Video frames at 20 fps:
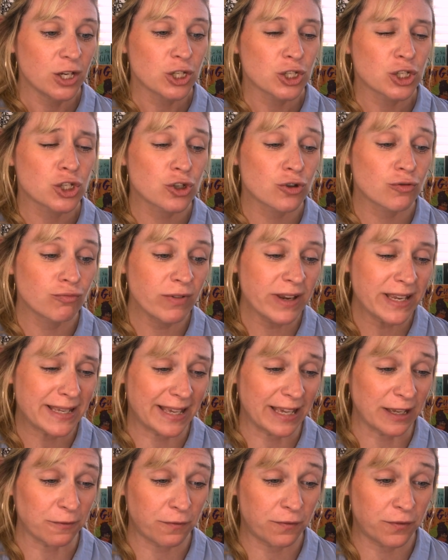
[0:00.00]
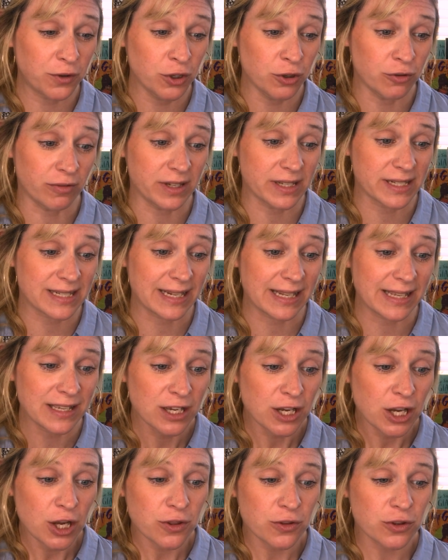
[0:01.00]
Shrieking furiously,
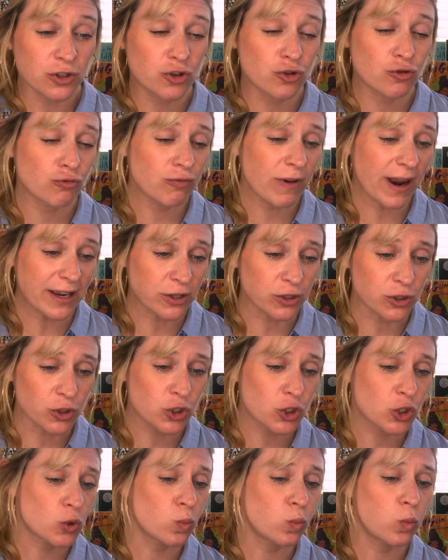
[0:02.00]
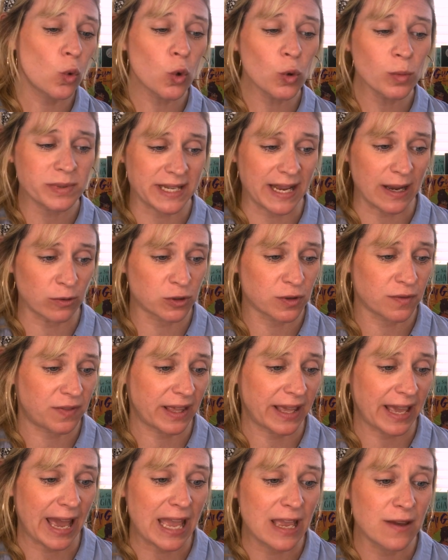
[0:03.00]
the dragon swarmed out of the
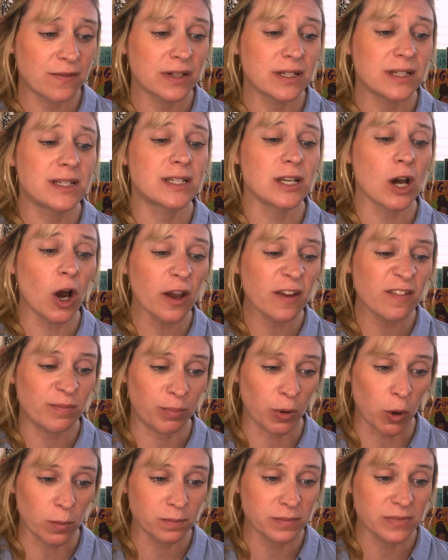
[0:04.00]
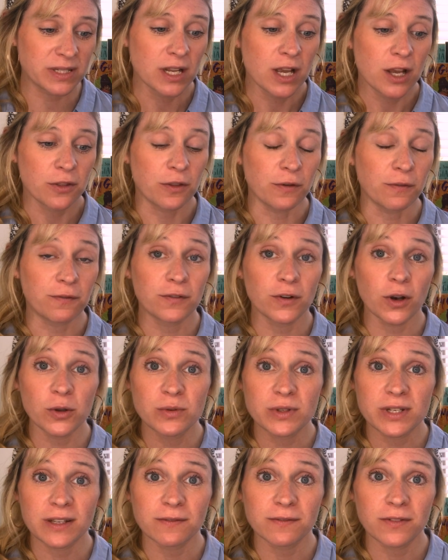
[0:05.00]
cave and dive-bombed the
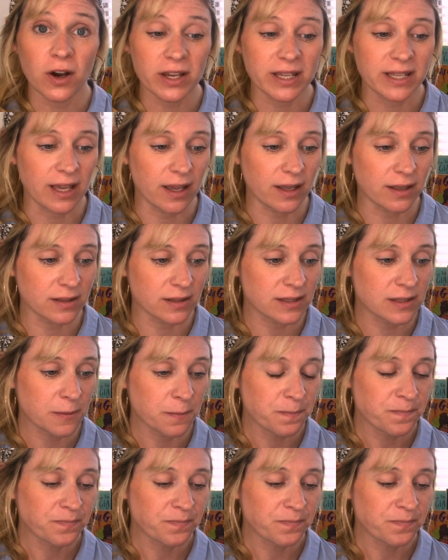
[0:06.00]
floating Vikings.